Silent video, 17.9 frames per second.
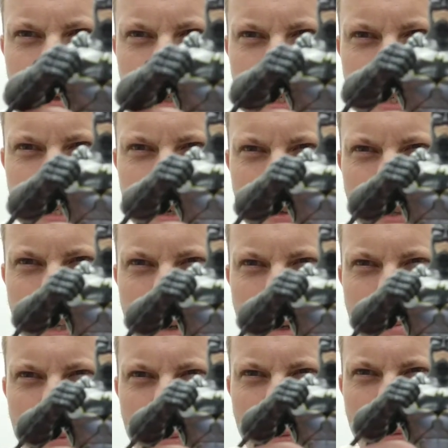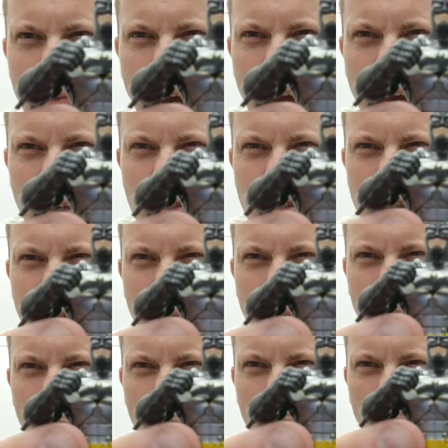detail. They actually
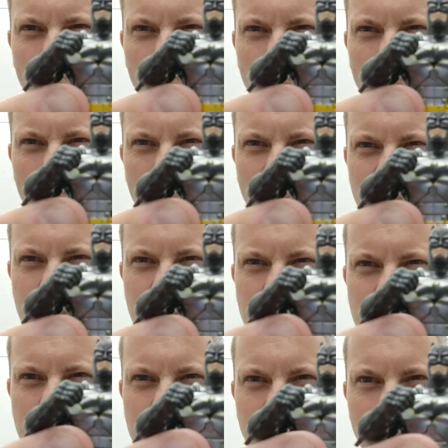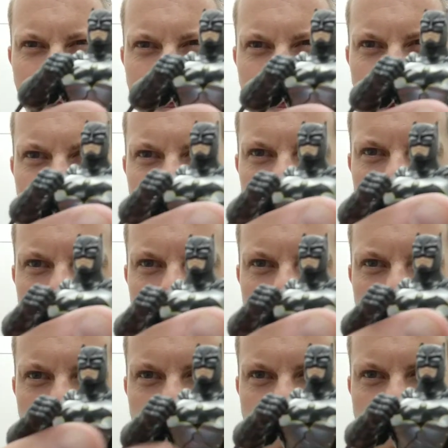put rivets in there,
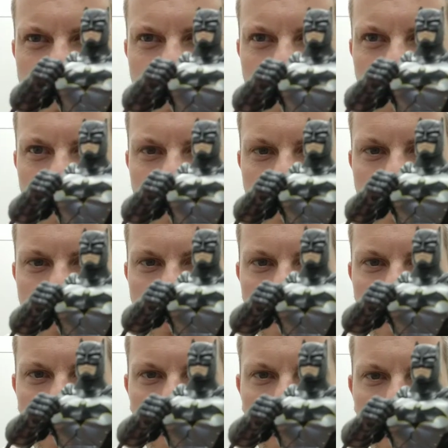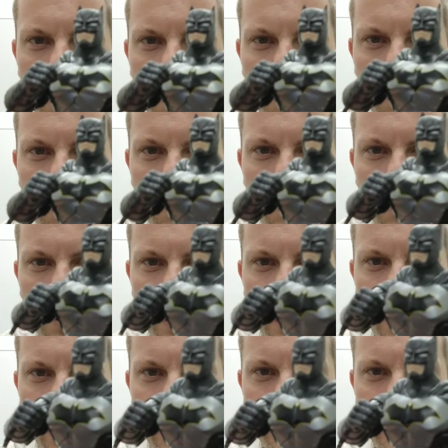in the suit. I really,
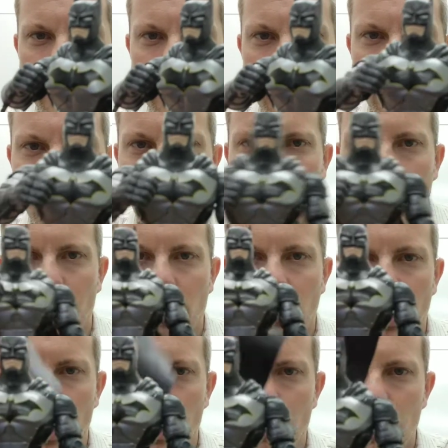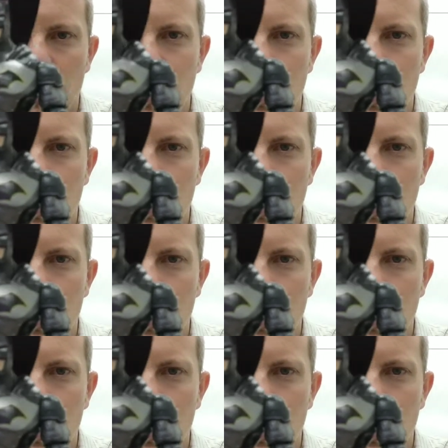really like that. And you can even